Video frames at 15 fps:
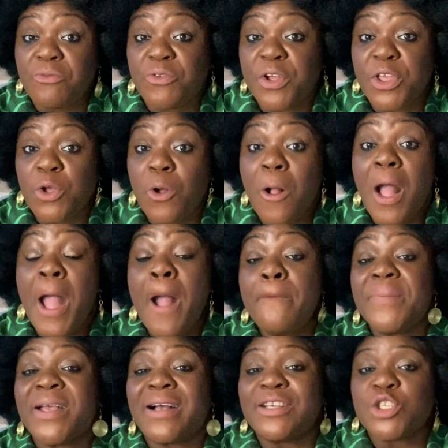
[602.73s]
for you,
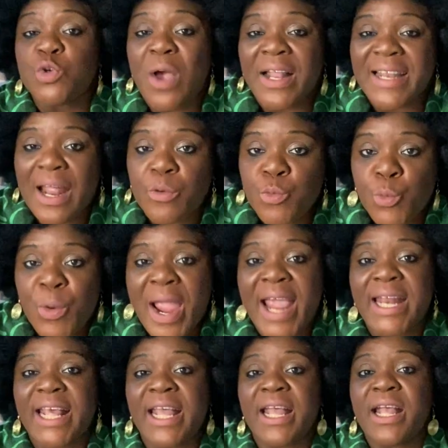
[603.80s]
because you are not
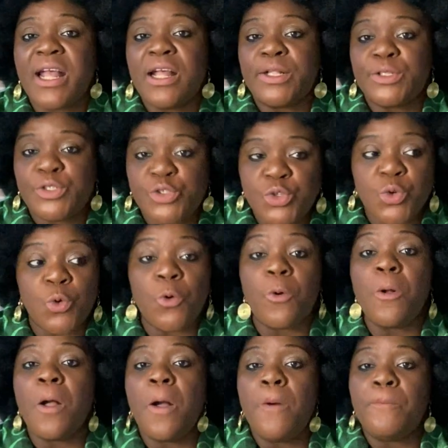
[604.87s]
ready
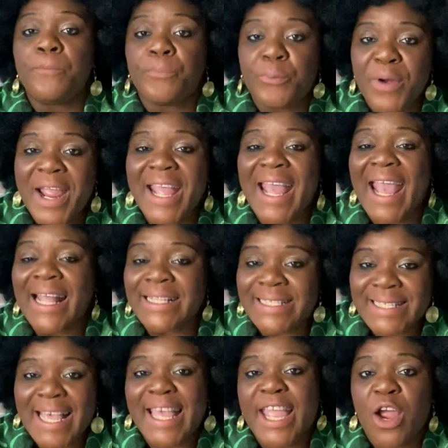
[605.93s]
to bring and
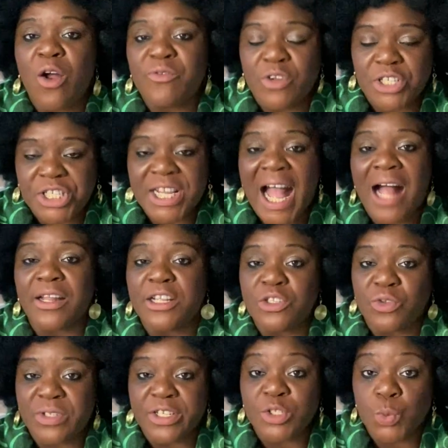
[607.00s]
take care of a child
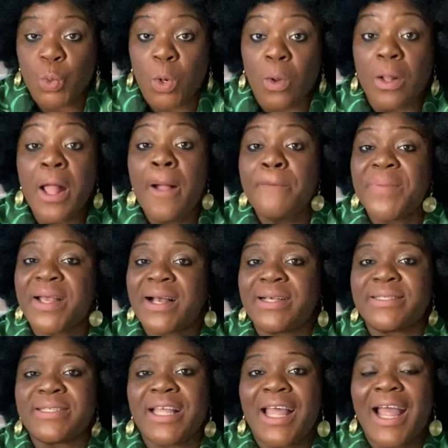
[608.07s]
into this world.
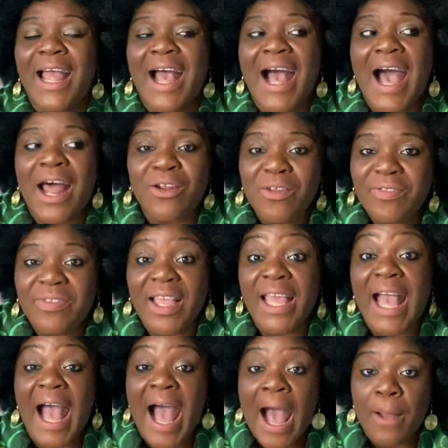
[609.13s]
Because I don't think